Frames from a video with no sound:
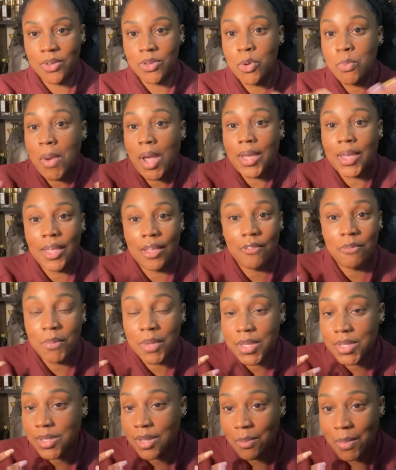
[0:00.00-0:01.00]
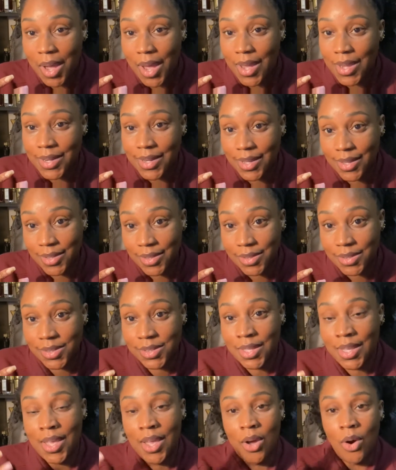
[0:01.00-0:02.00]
You might give me some ideas,